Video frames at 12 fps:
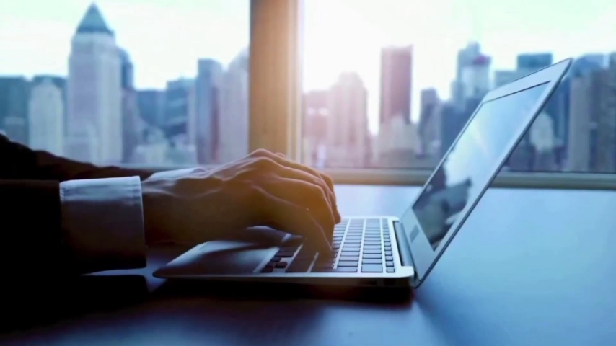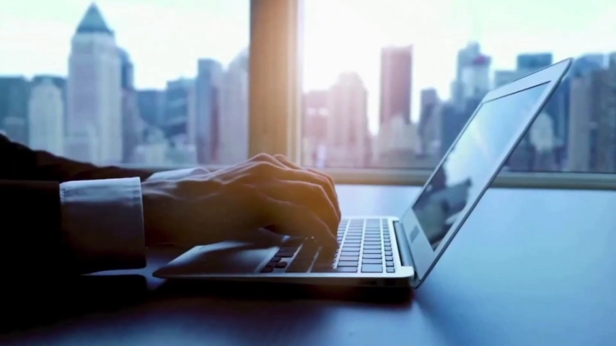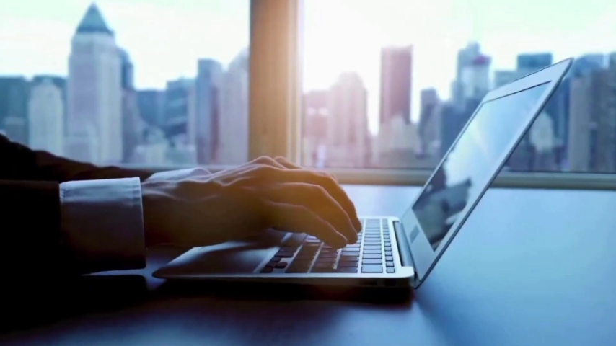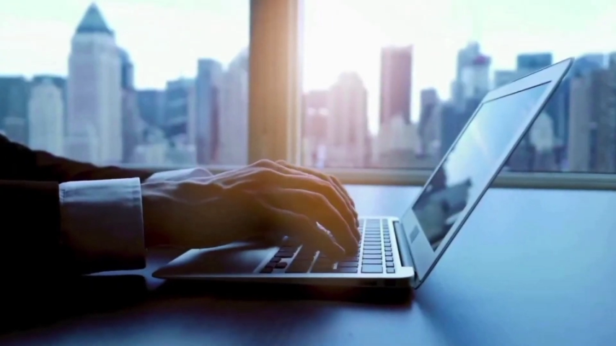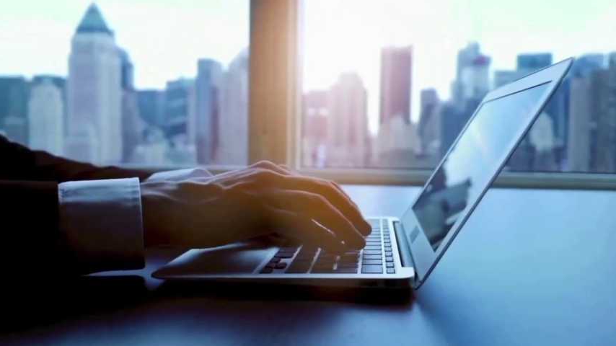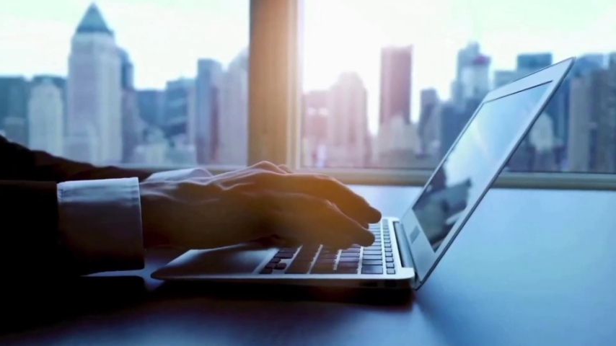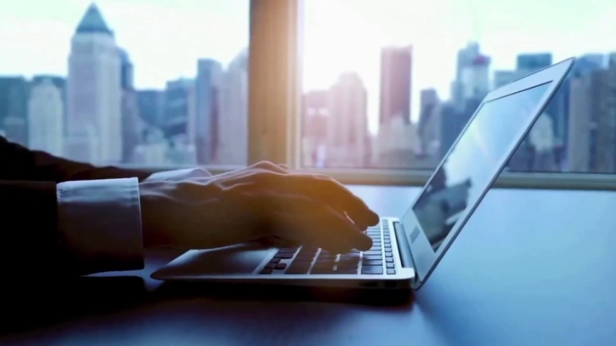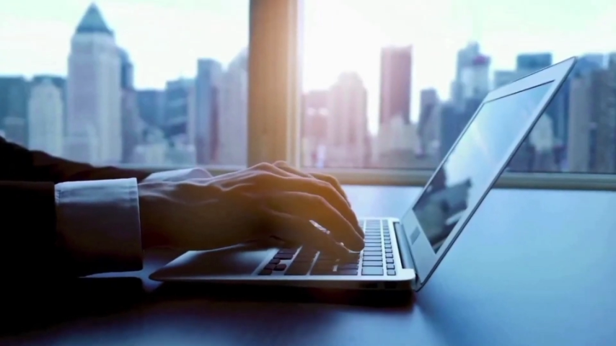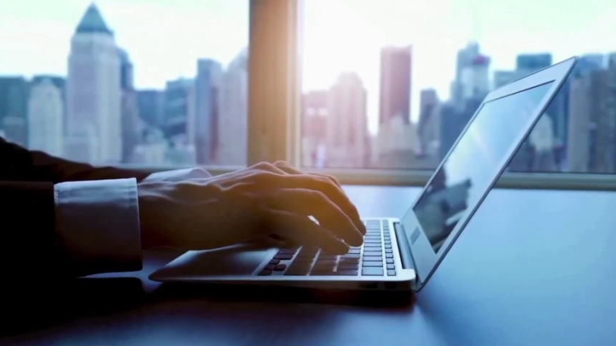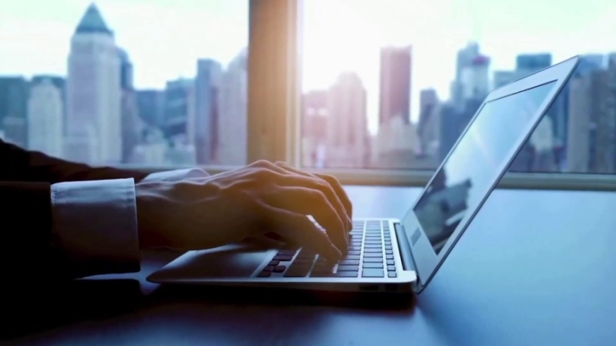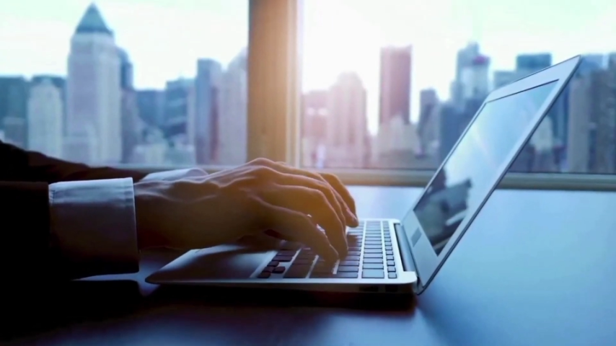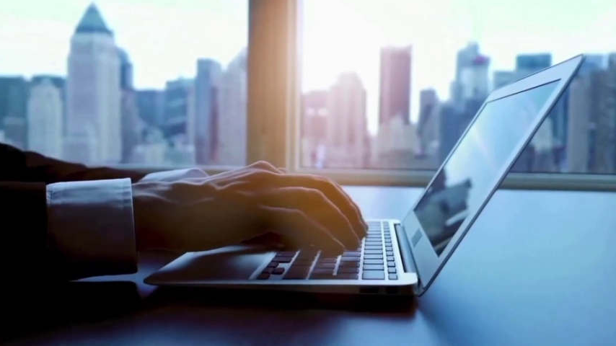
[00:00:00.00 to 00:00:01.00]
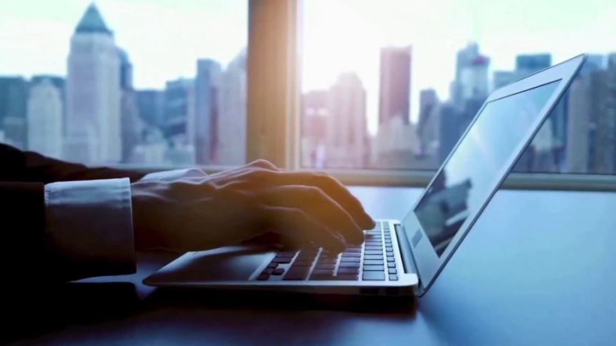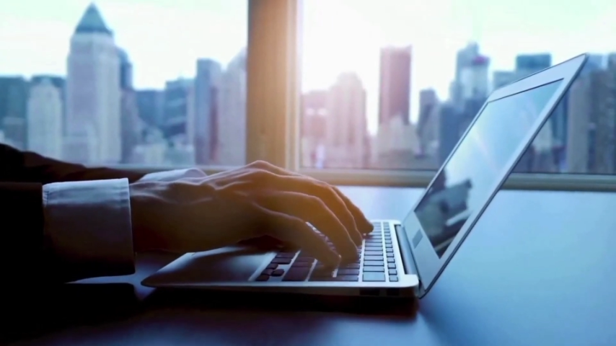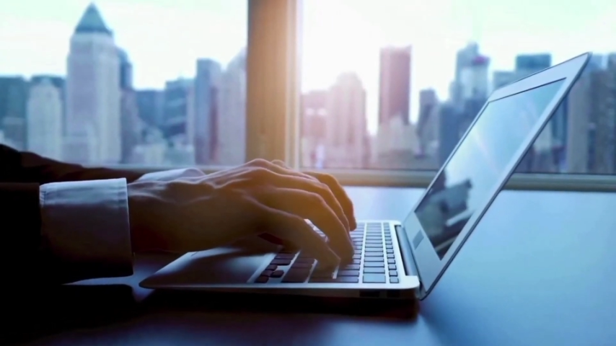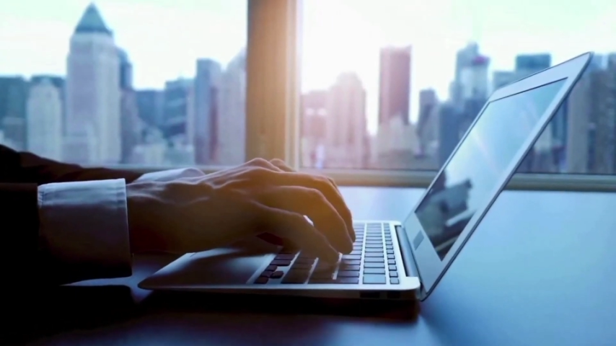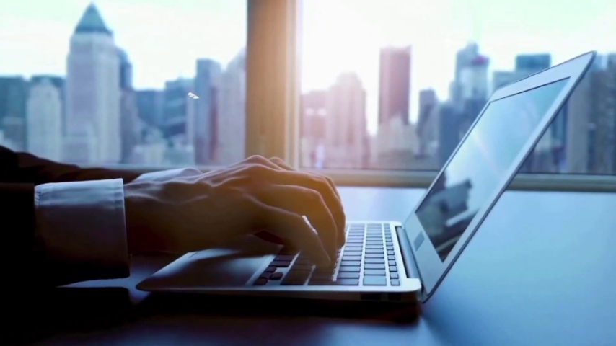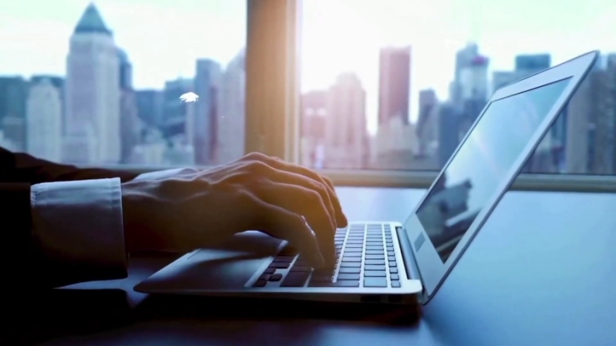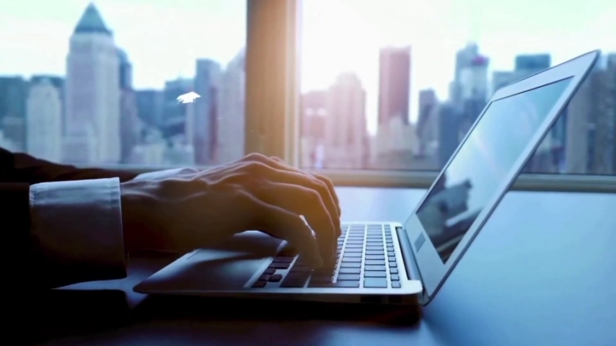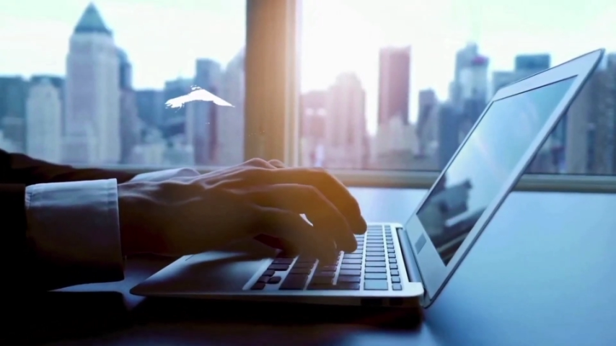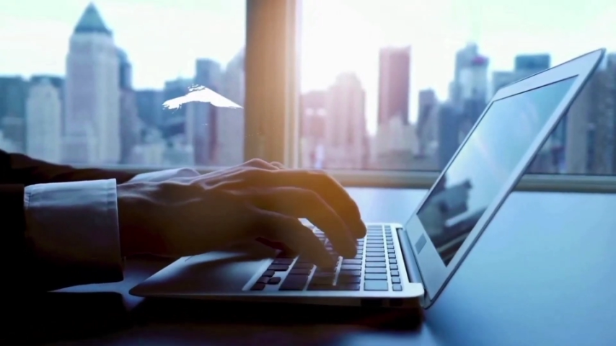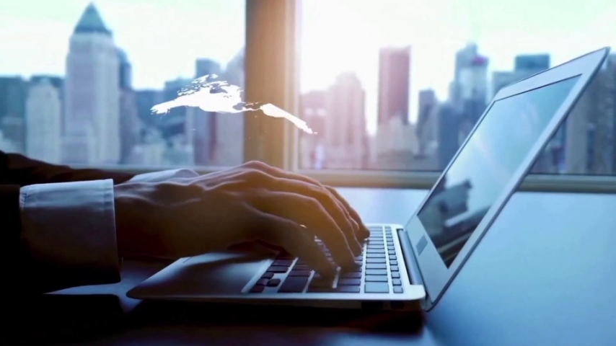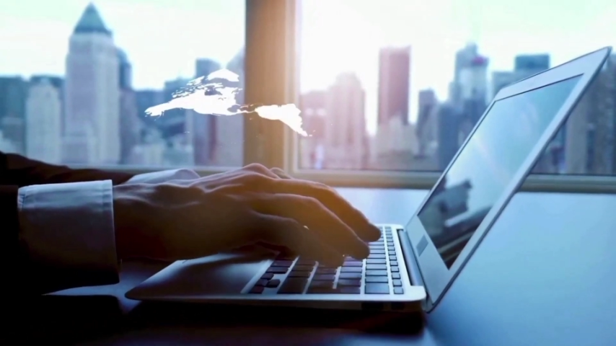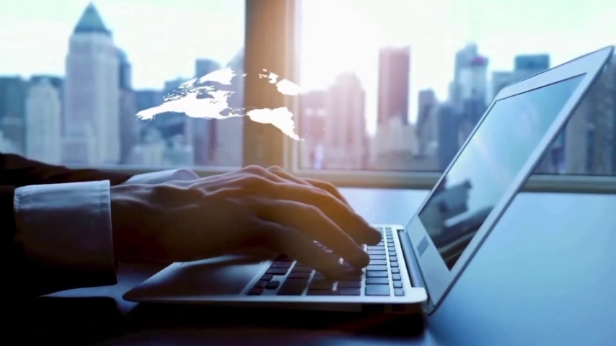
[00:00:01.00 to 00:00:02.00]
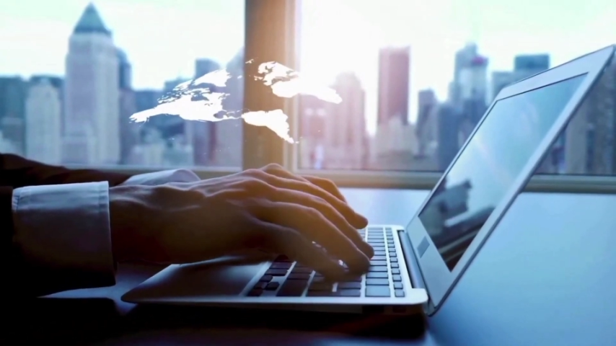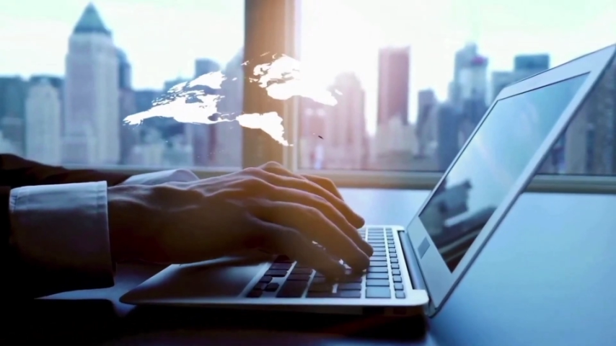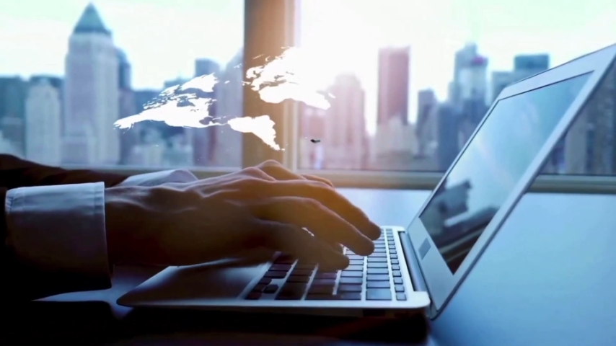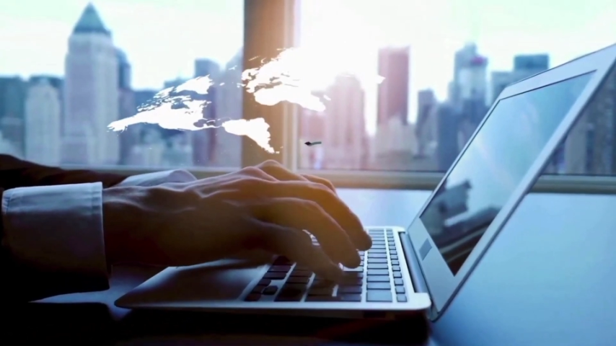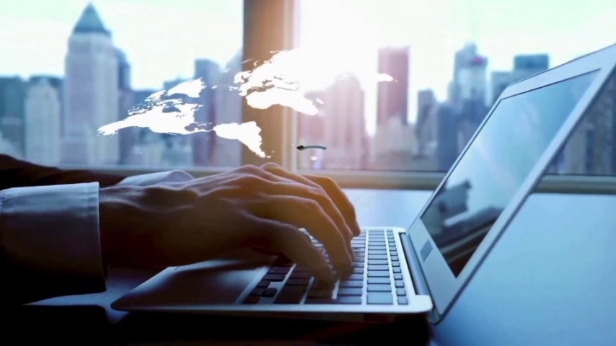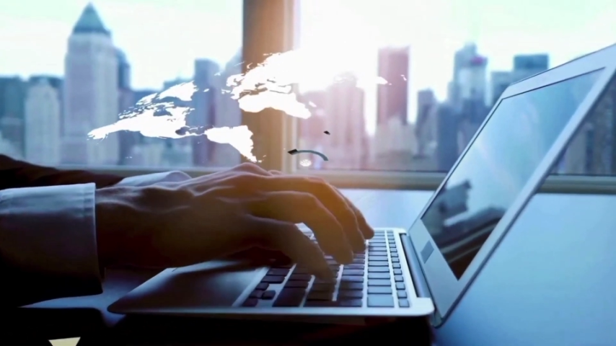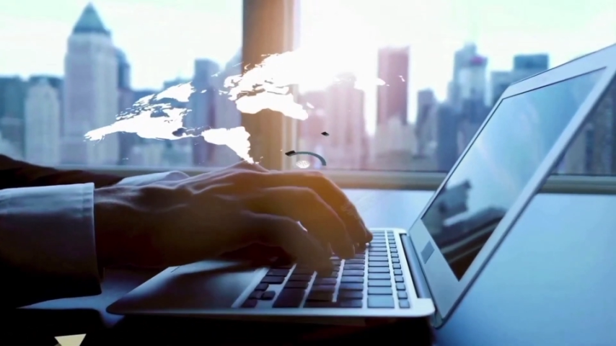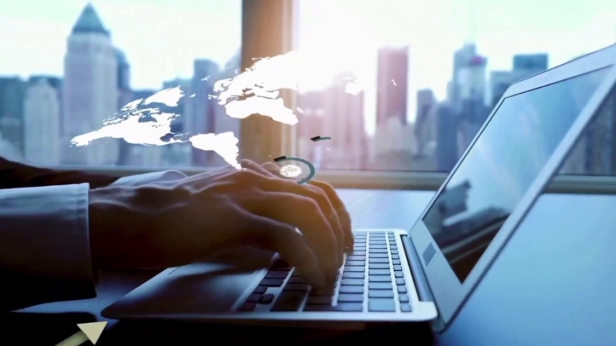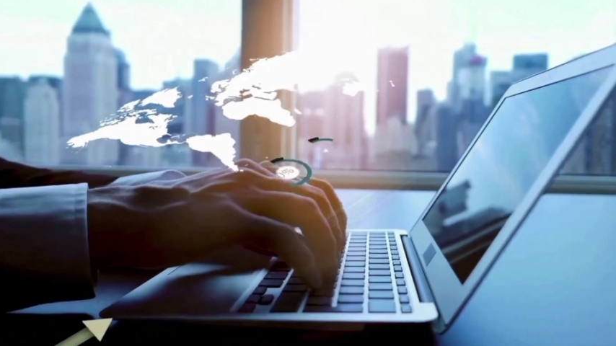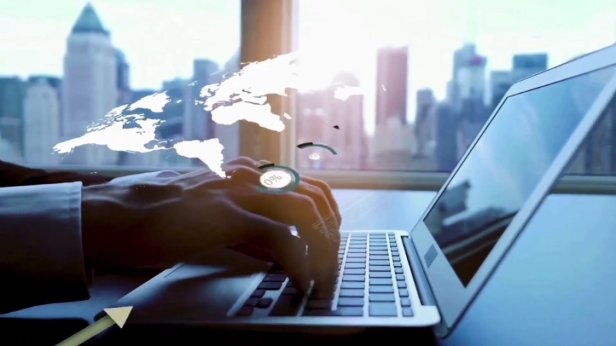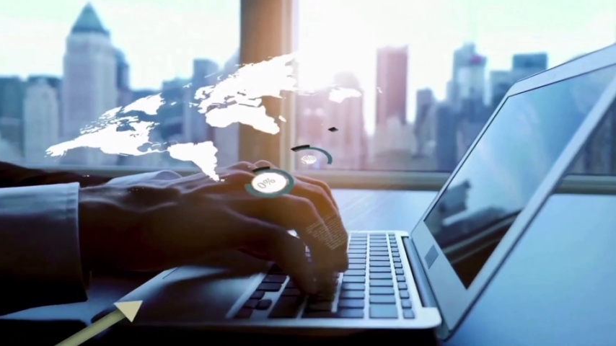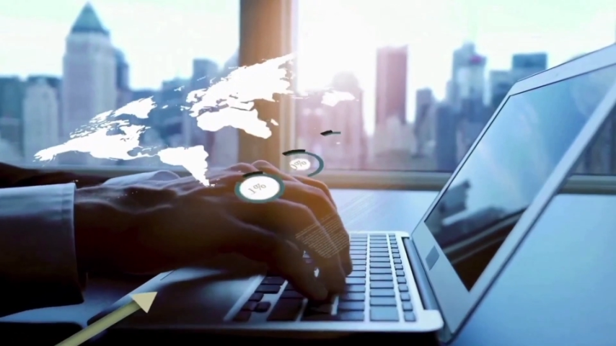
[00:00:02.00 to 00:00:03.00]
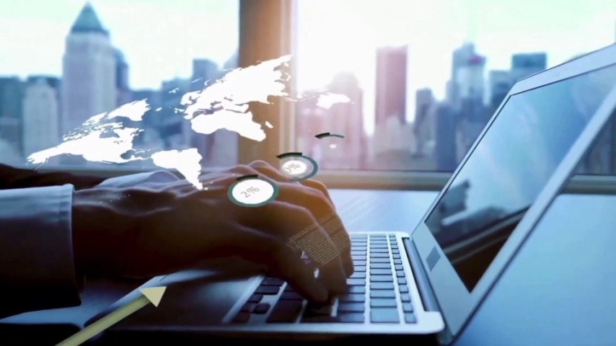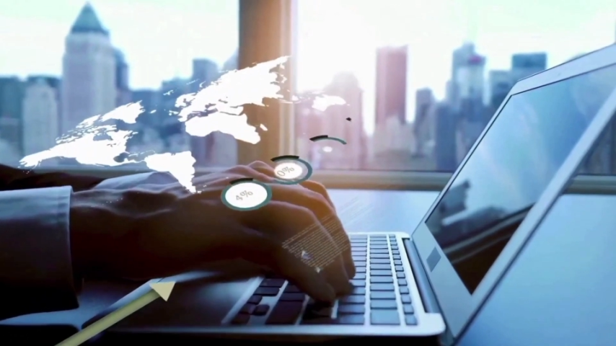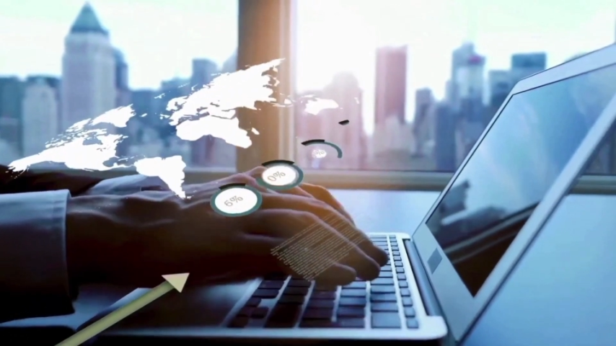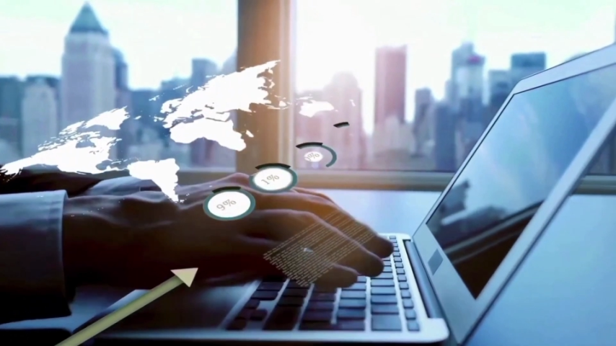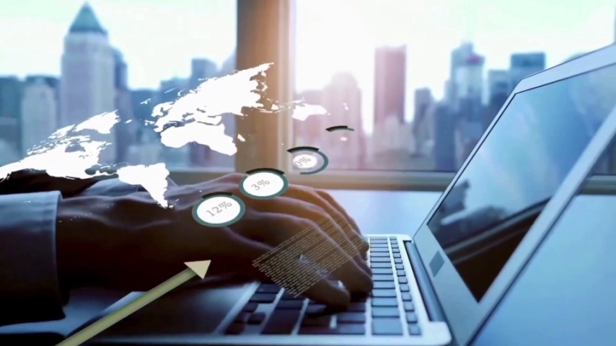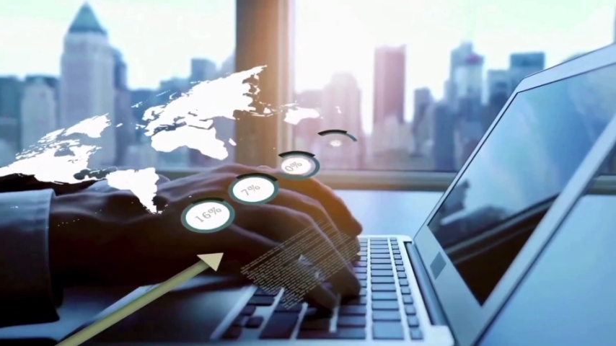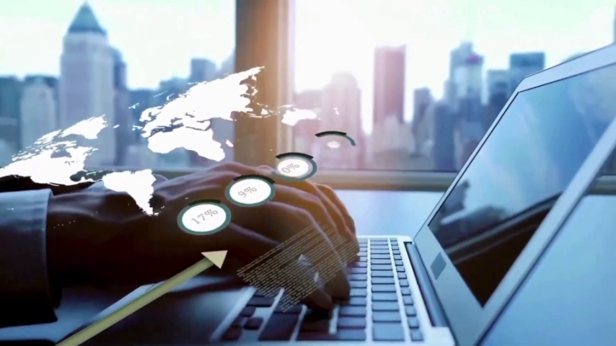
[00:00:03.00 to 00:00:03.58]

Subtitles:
Nobody's mouth can be seen.